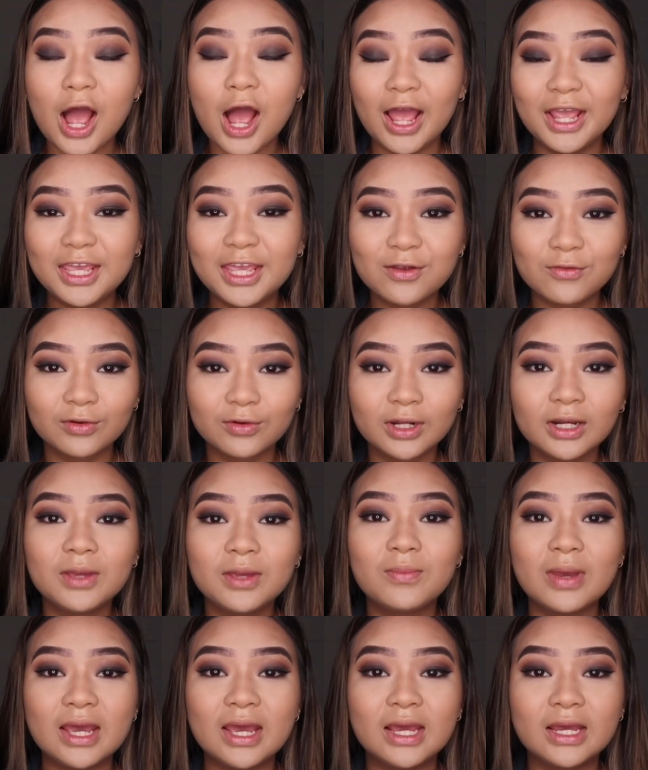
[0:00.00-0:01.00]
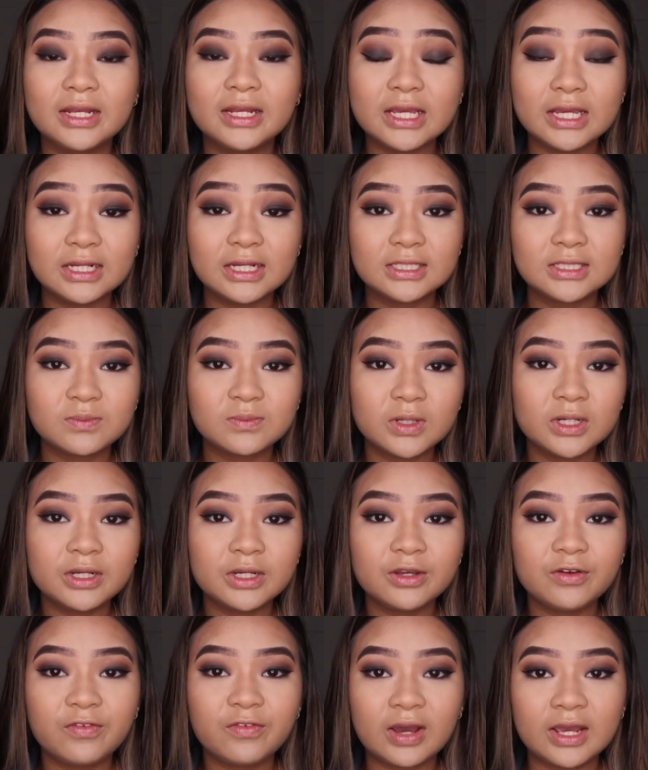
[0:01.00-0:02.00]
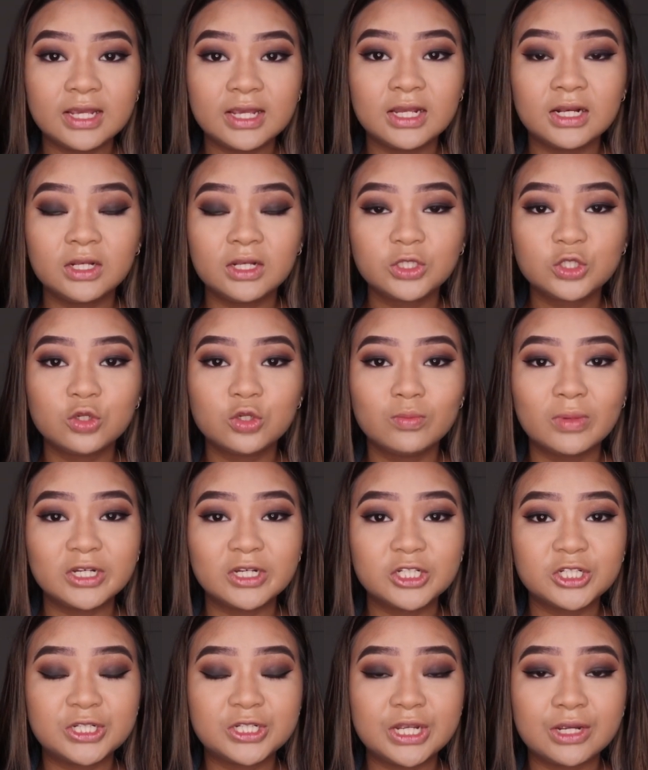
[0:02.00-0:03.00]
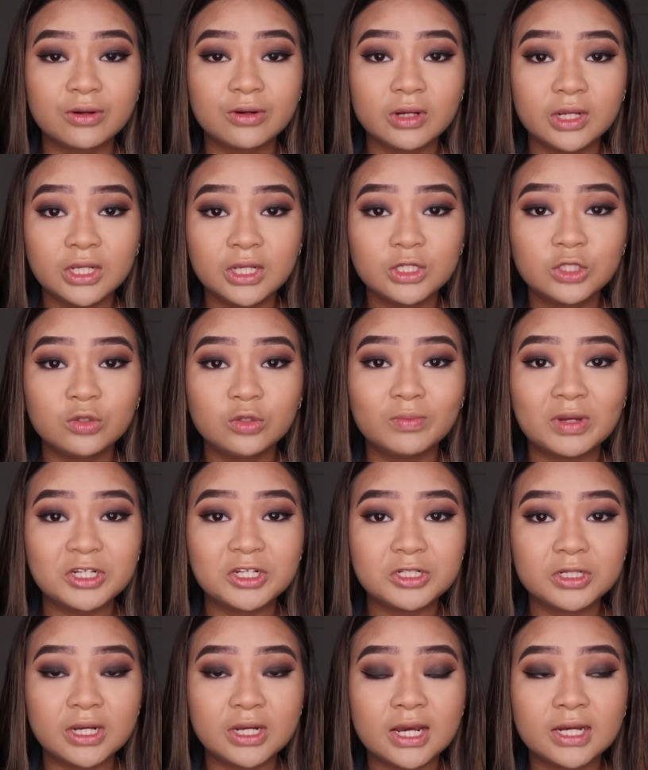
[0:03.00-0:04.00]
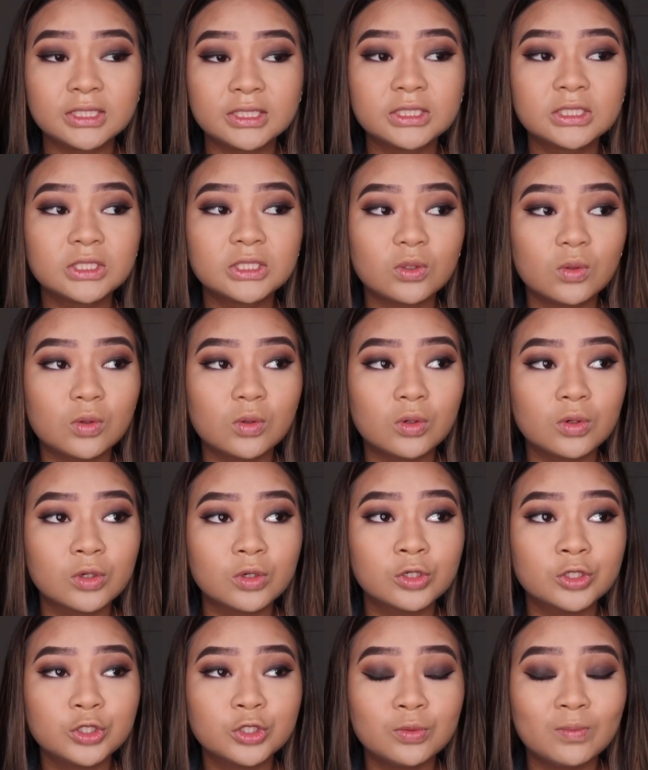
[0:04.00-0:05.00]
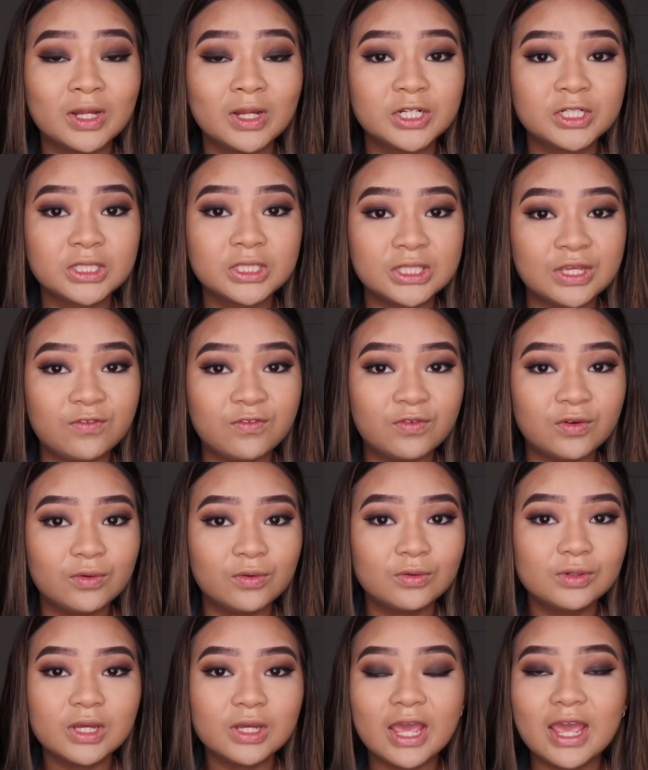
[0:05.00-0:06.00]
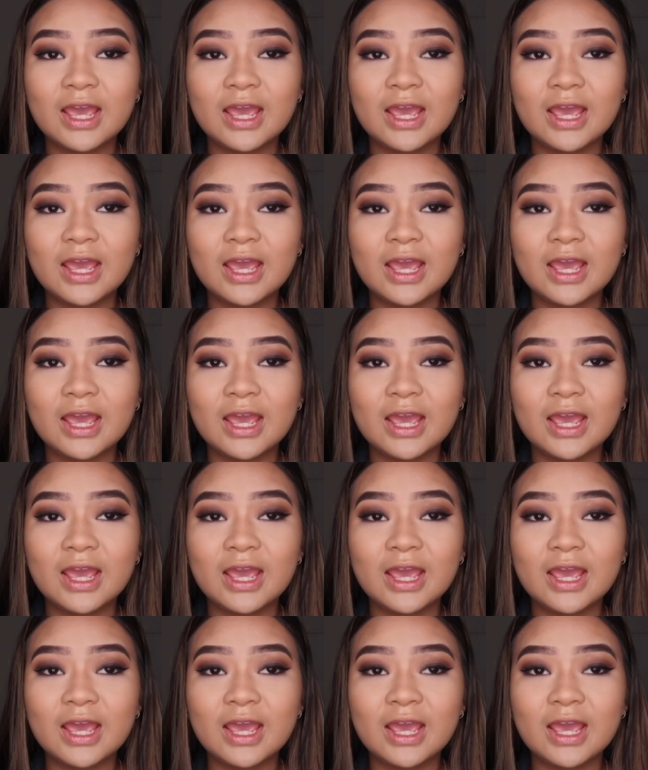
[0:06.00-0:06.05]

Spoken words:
I get really bad eczema if I eat too much dairy, too much nuts, or too much seafood.